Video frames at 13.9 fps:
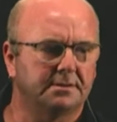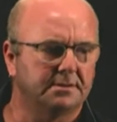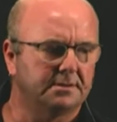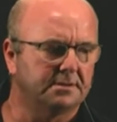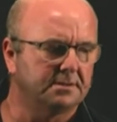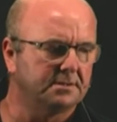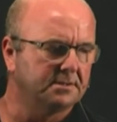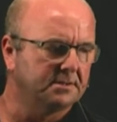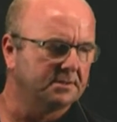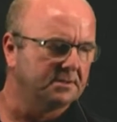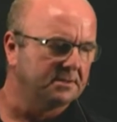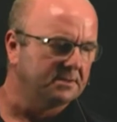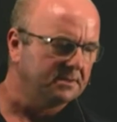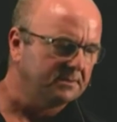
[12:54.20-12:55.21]

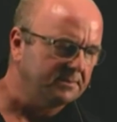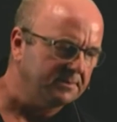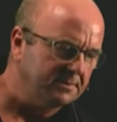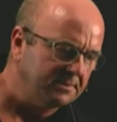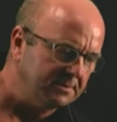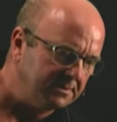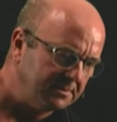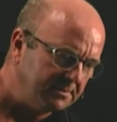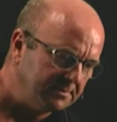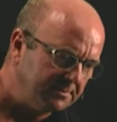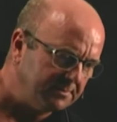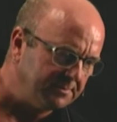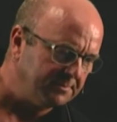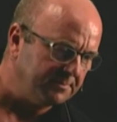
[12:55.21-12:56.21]

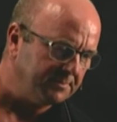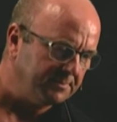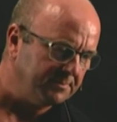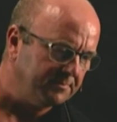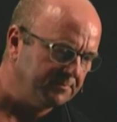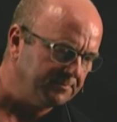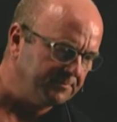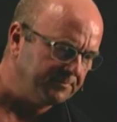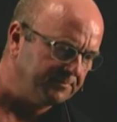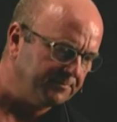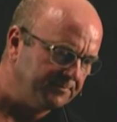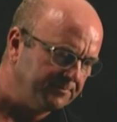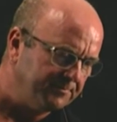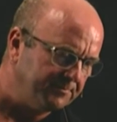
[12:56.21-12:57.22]

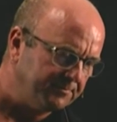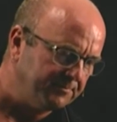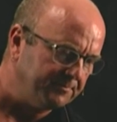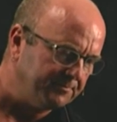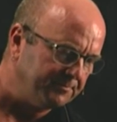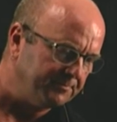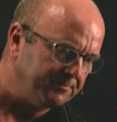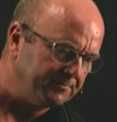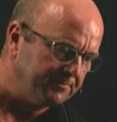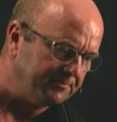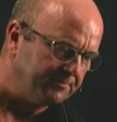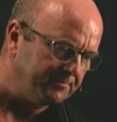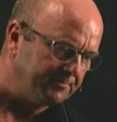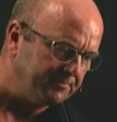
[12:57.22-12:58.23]

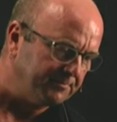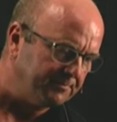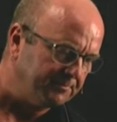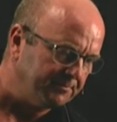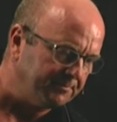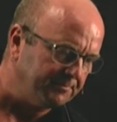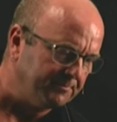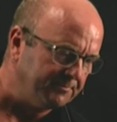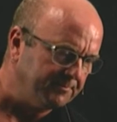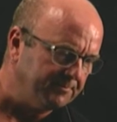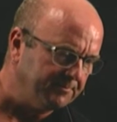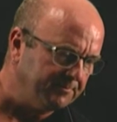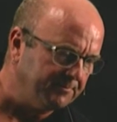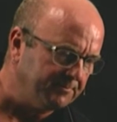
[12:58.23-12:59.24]

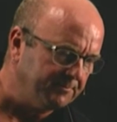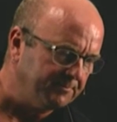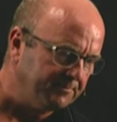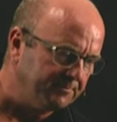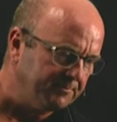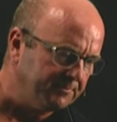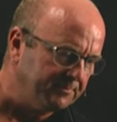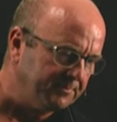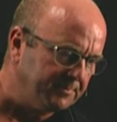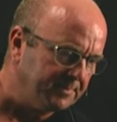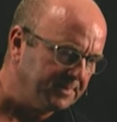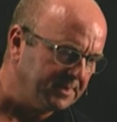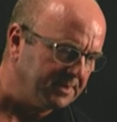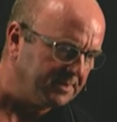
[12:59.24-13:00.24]

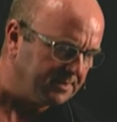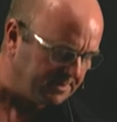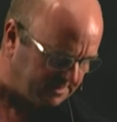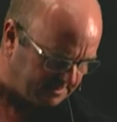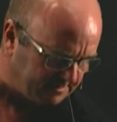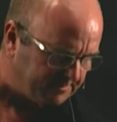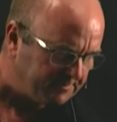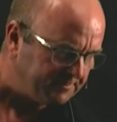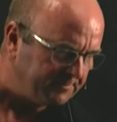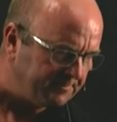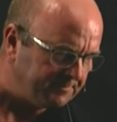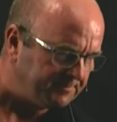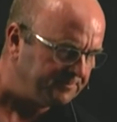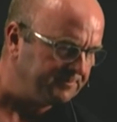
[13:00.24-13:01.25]

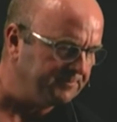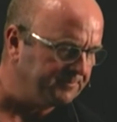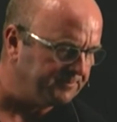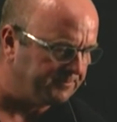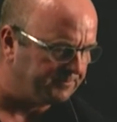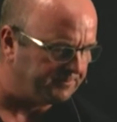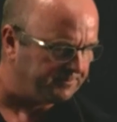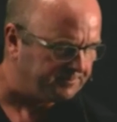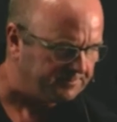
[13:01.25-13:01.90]
No one is speaking in this clip.